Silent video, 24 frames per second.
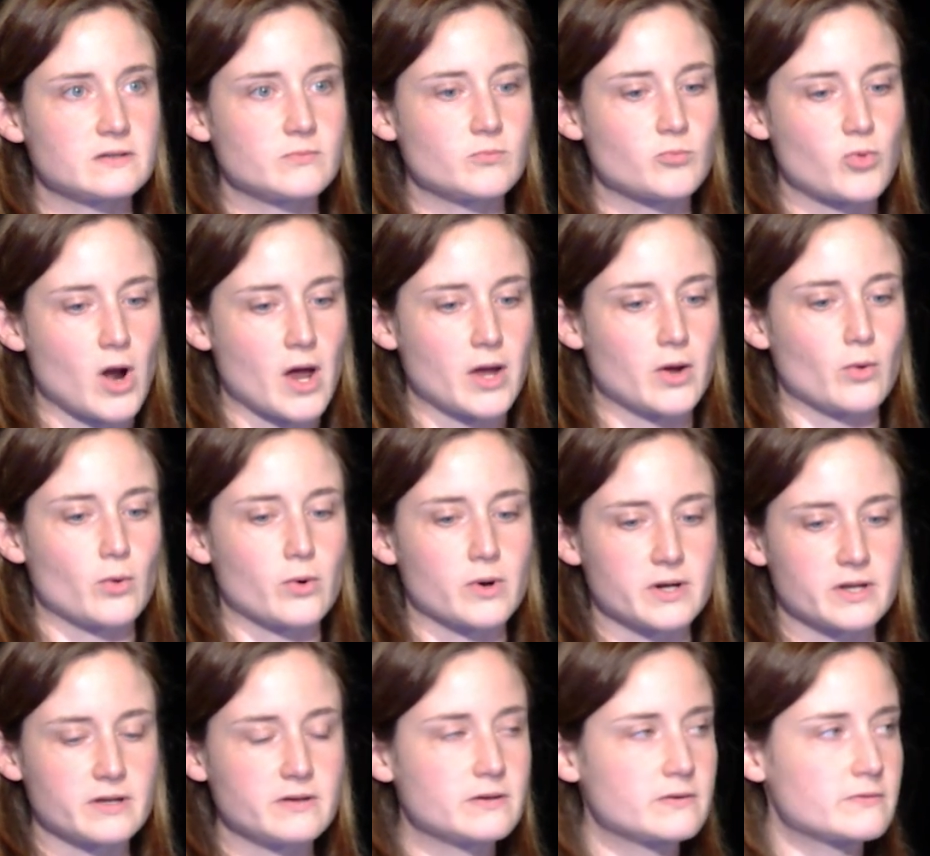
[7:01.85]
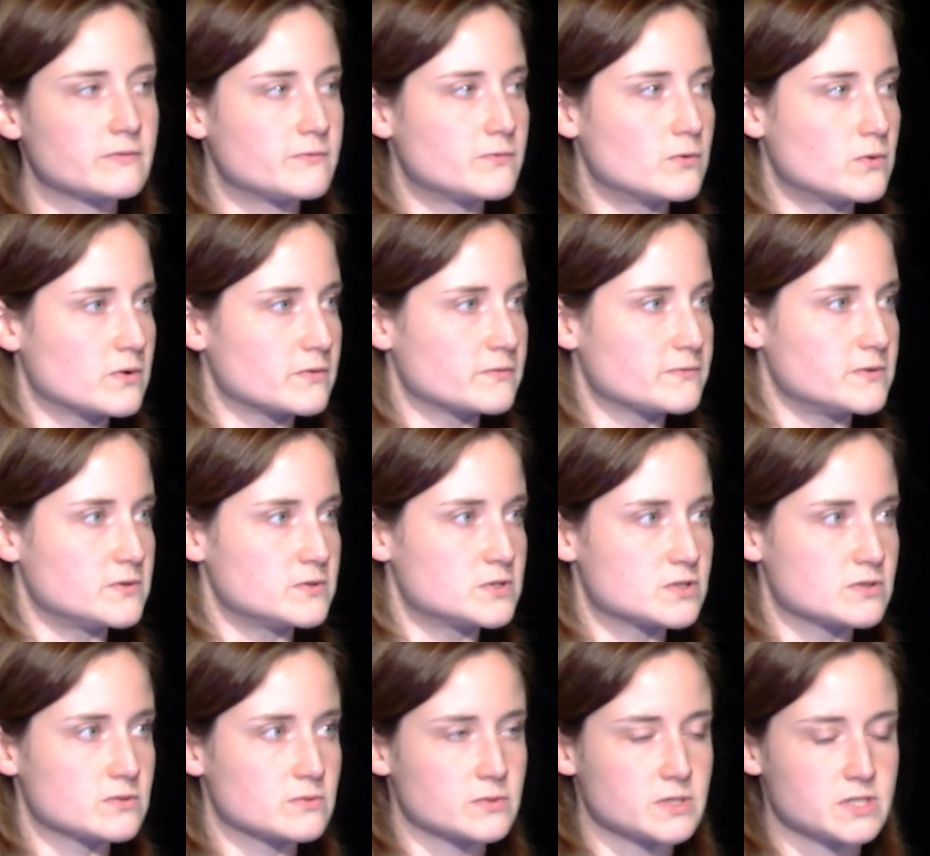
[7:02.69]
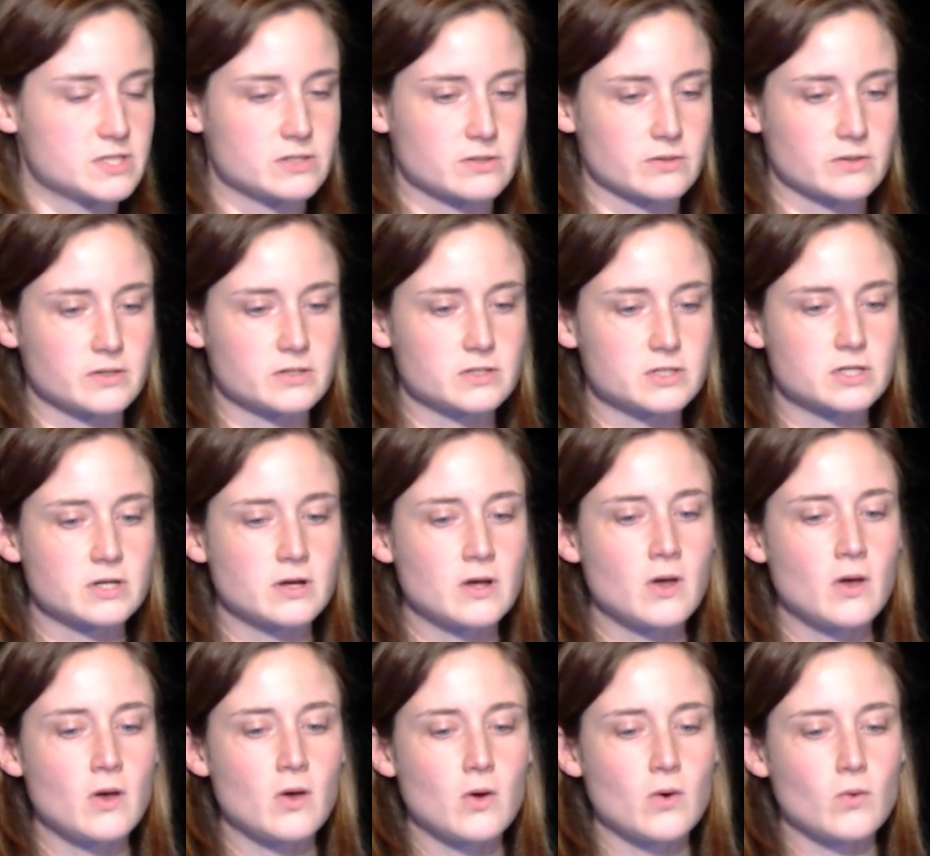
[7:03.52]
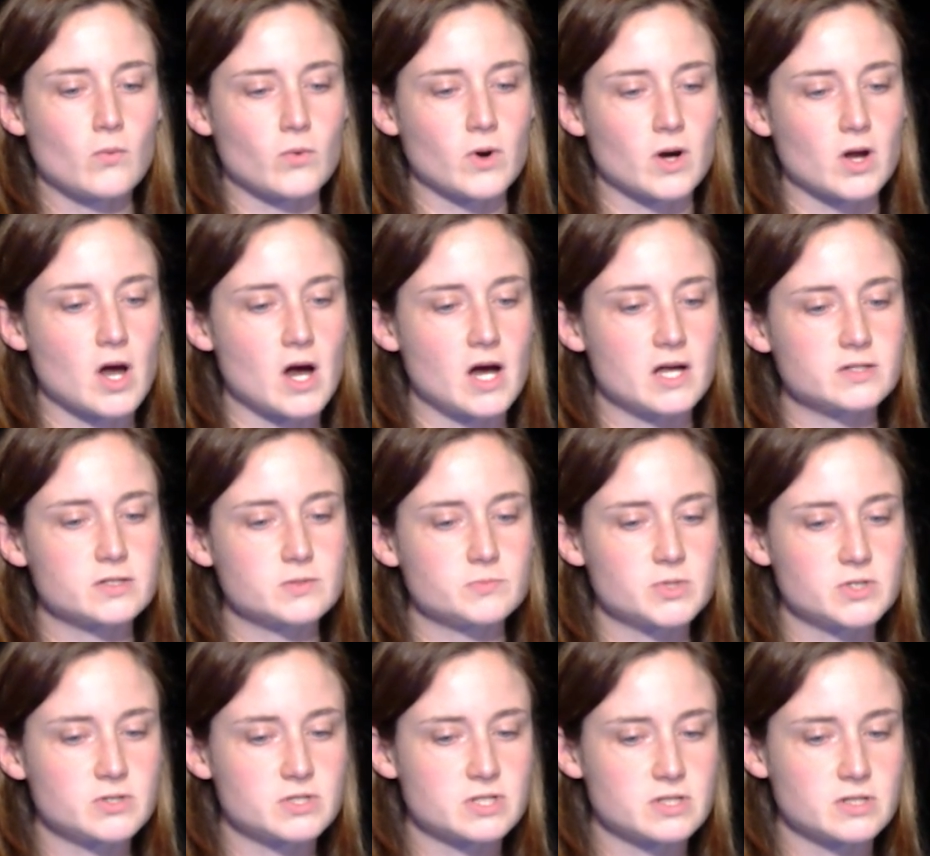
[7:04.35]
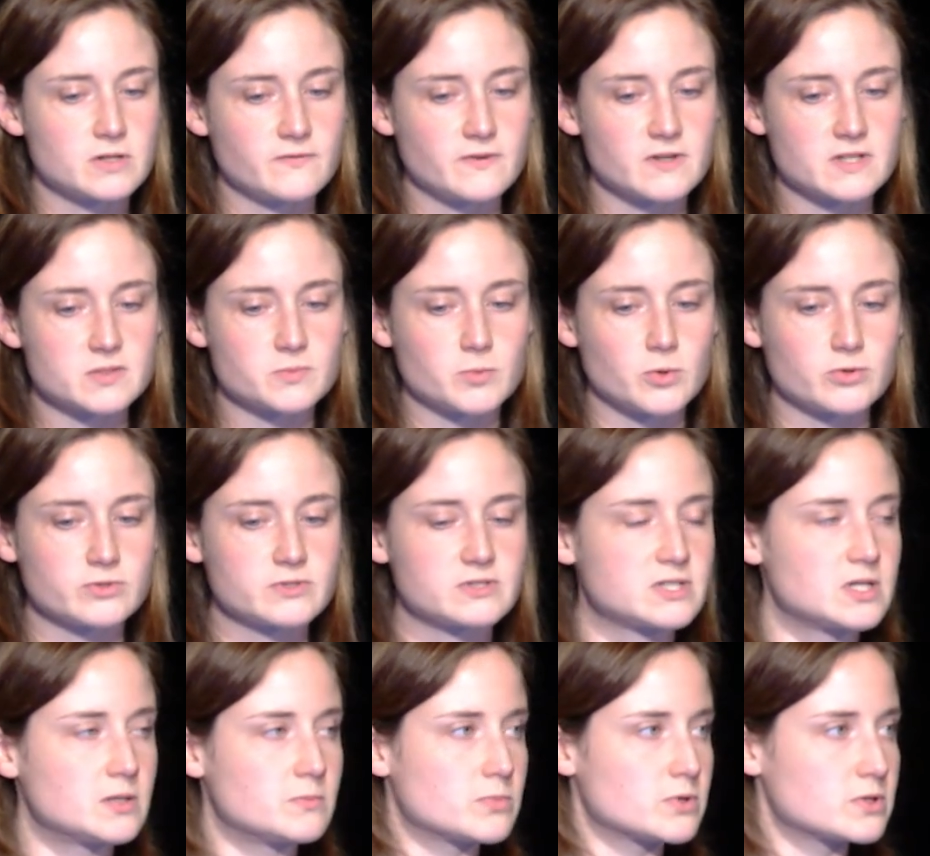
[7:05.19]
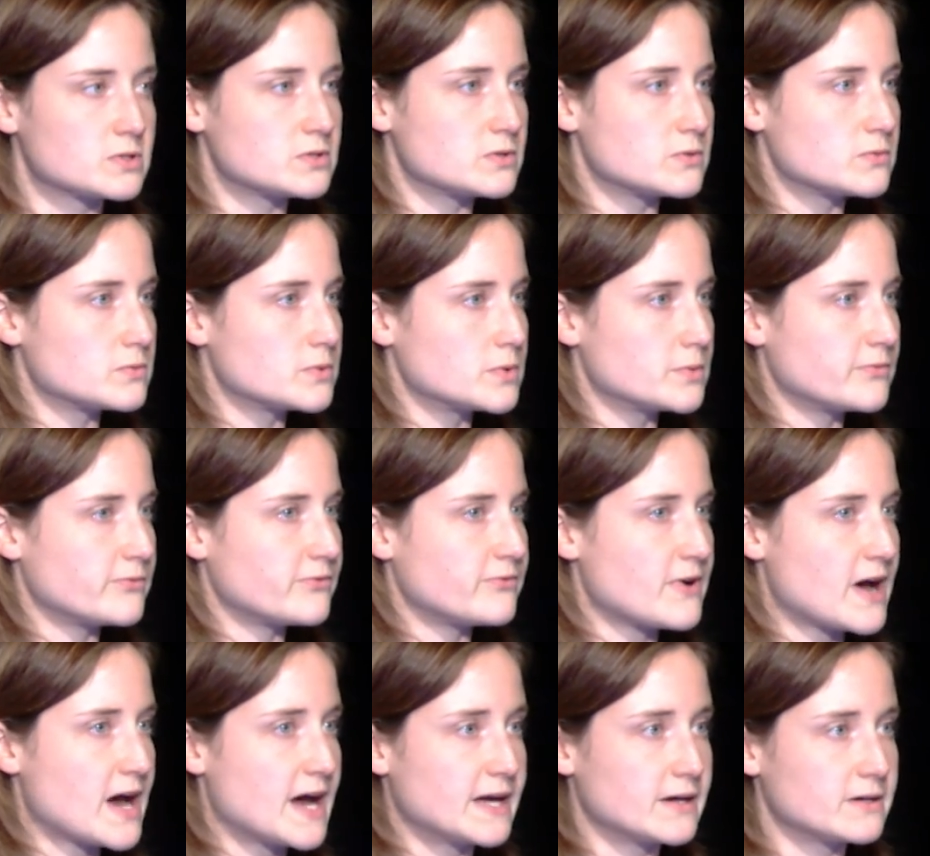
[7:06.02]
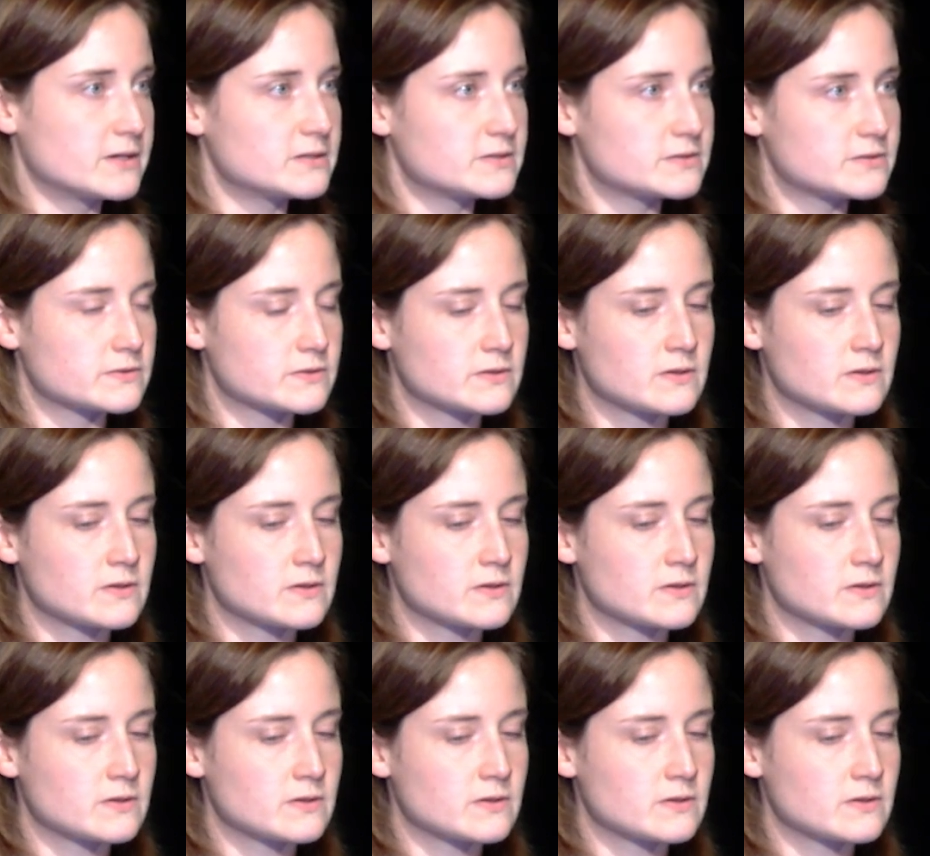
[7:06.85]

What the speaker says: priority for future research were contribution of exposed timber to room fires,